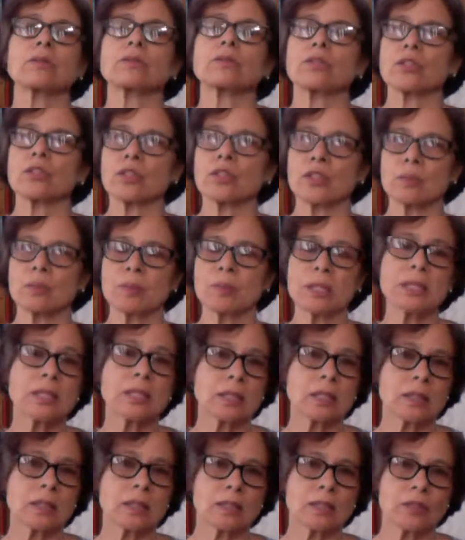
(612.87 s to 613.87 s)
she speaks
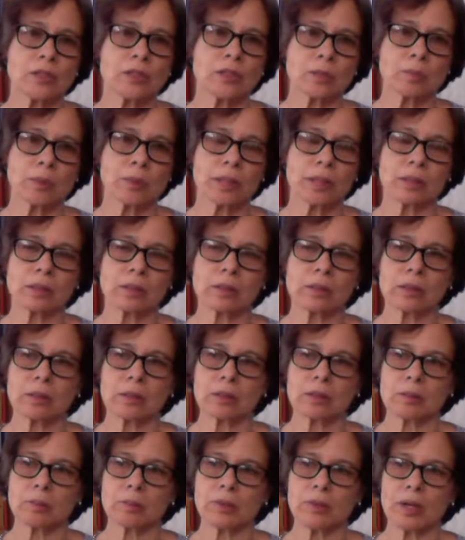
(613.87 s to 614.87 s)
English, but
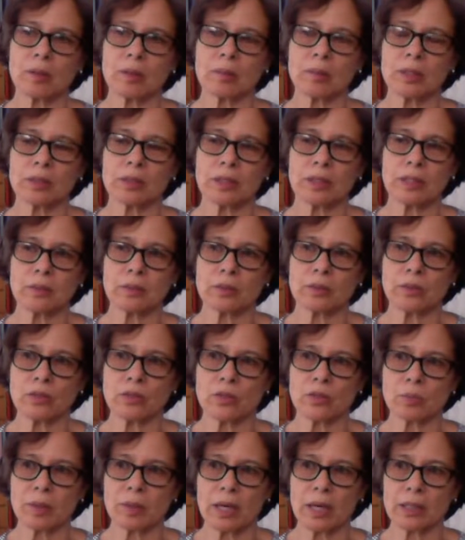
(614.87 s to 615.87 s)
her primary language is
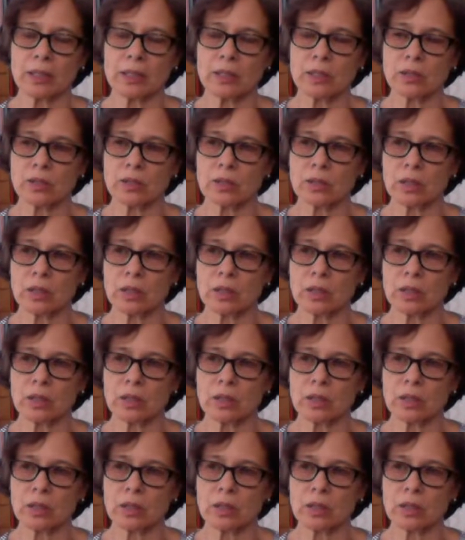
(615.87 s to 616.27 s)
Spanish.